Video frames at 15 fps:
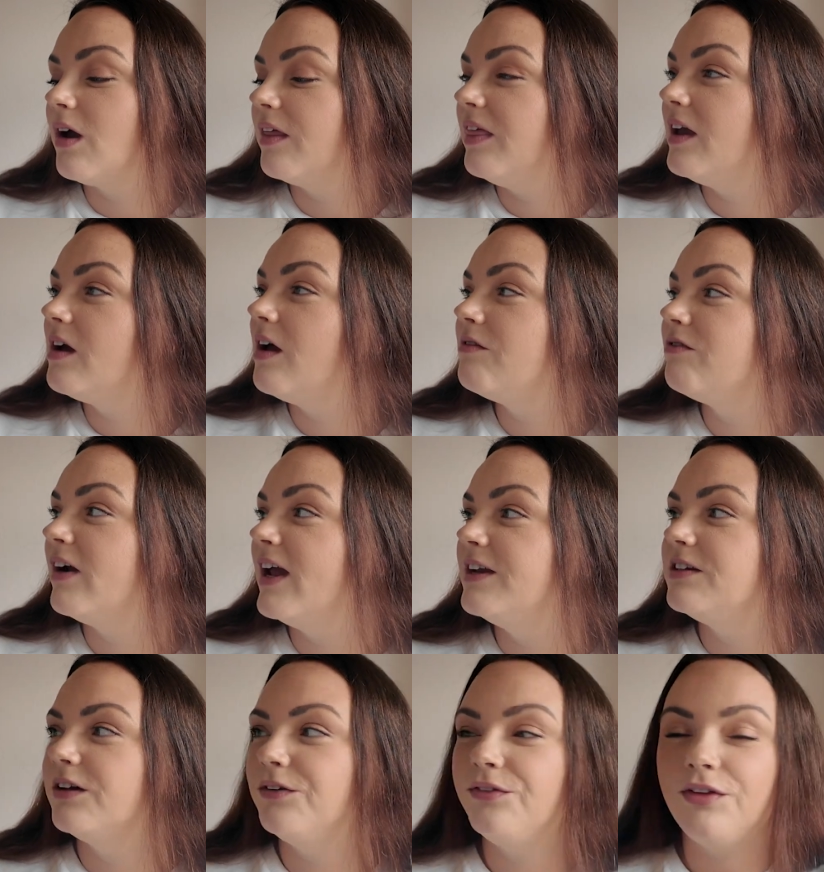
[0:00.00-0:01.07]
I think I've
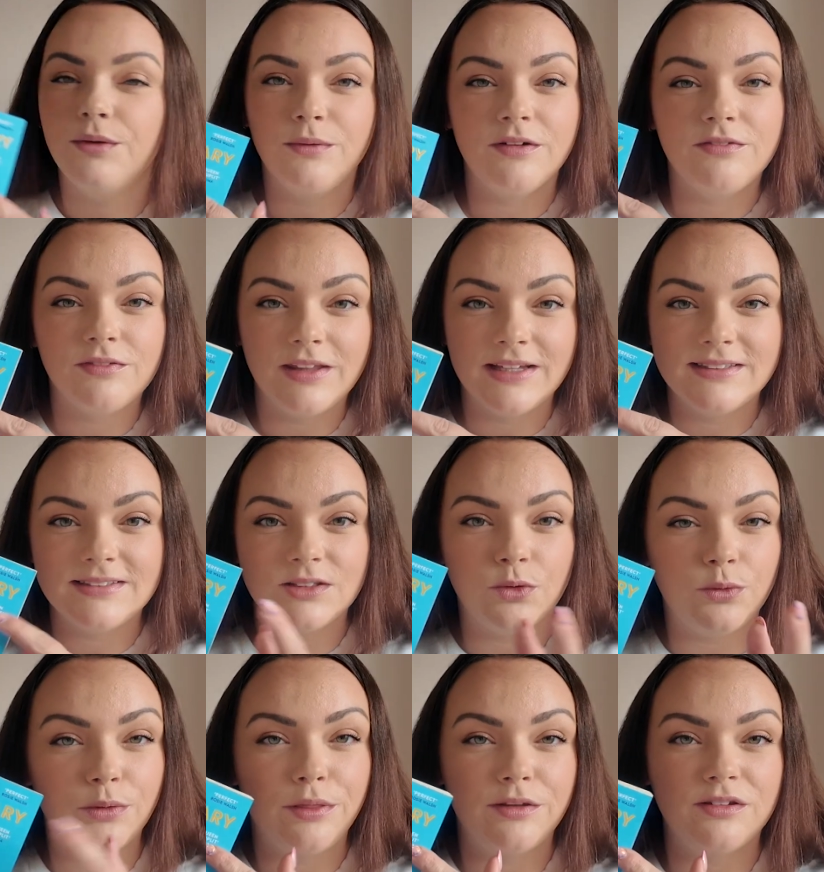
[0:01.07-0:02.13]
read a few of this
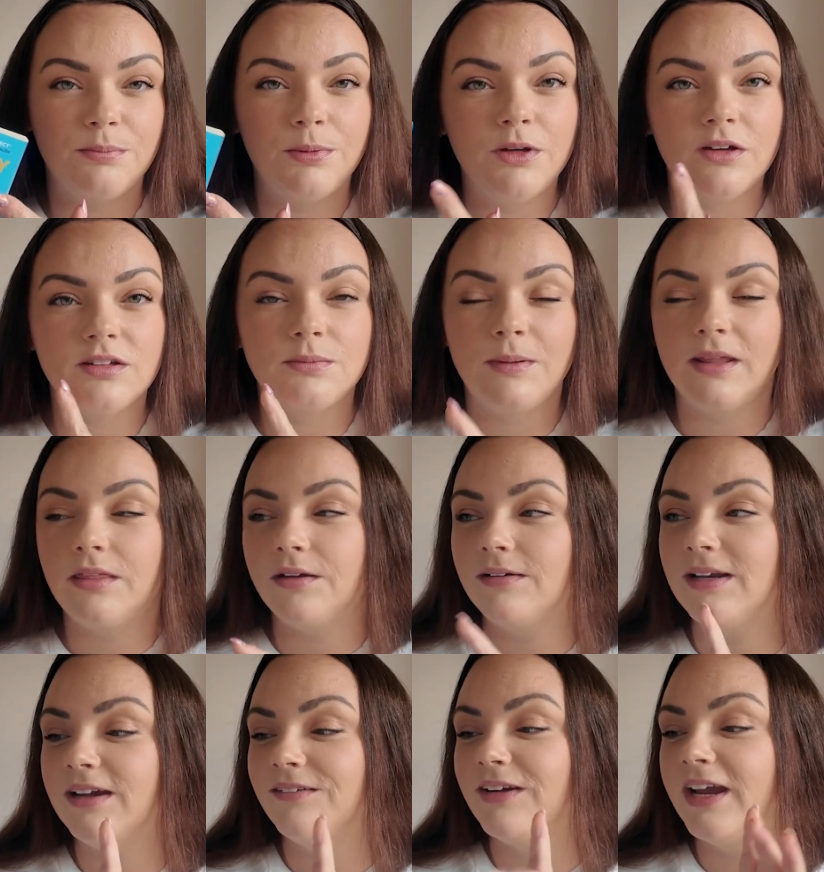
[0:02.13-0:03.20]
author's books, Beth
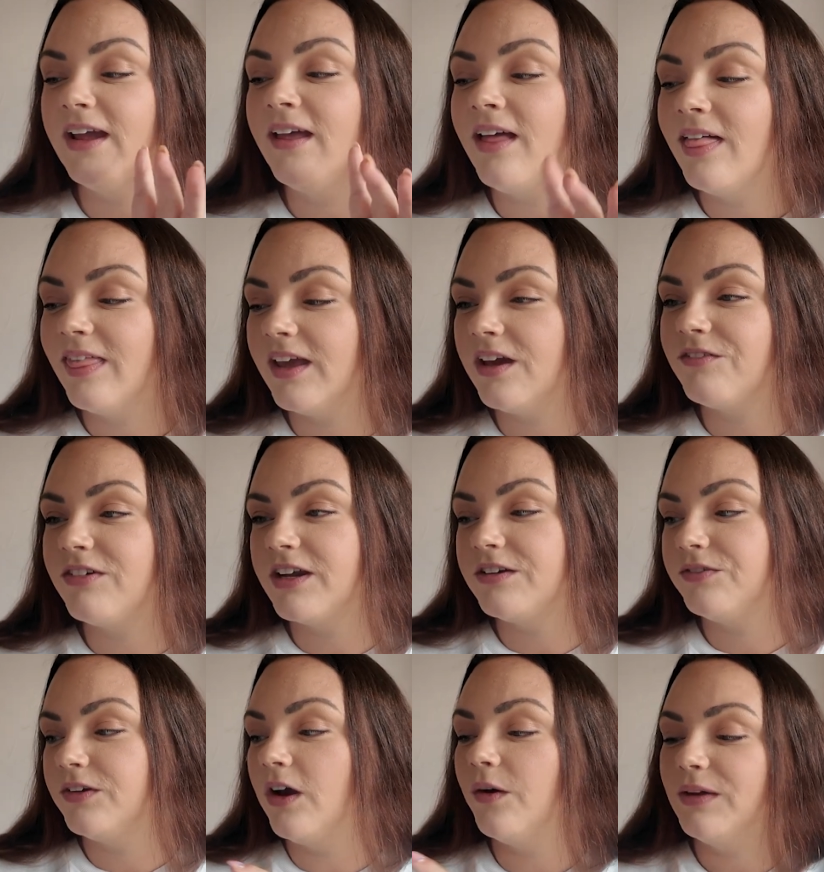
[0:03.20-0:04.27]
O'Leary. I think I've read a
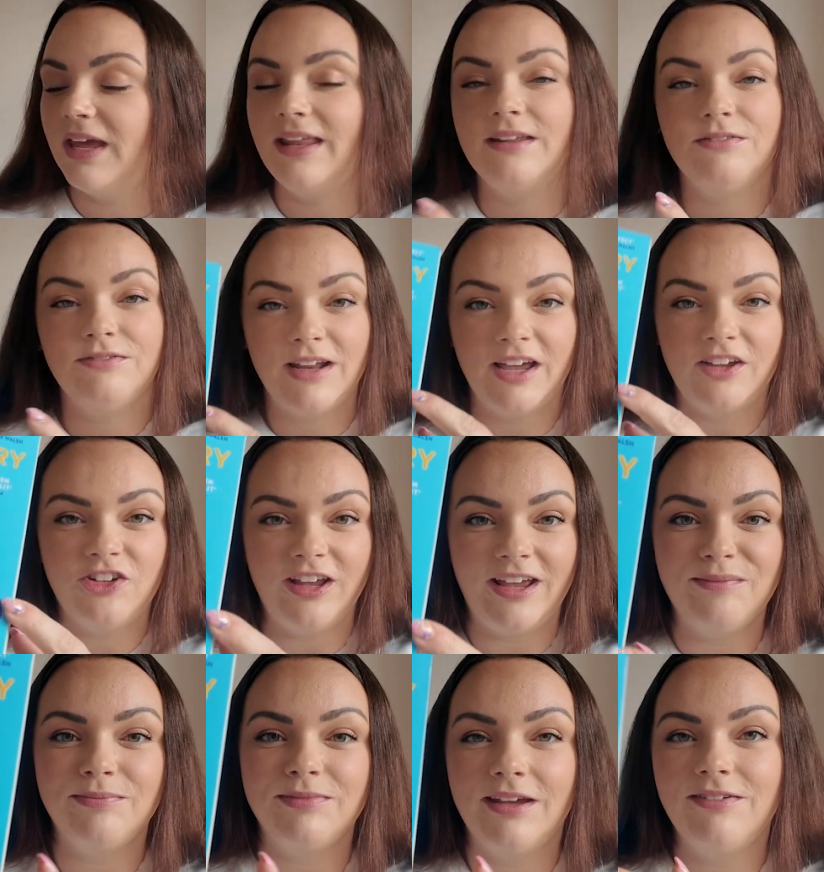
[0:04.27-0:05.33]
few. Oh yeah, The Flat
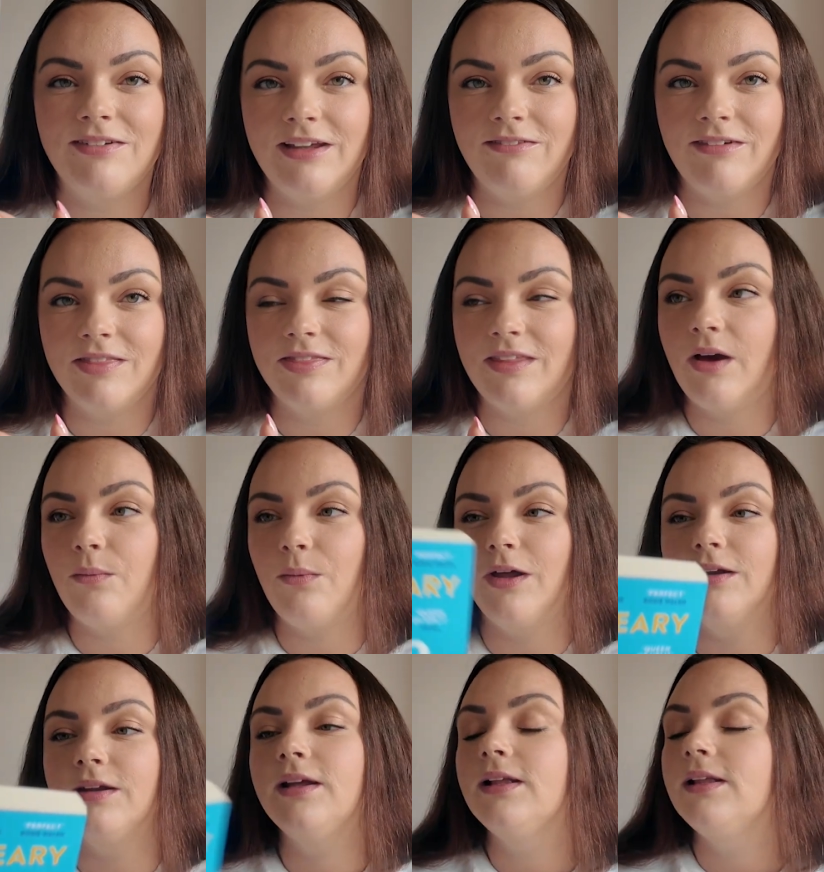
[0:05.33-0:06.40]
Share. Definitely read that one.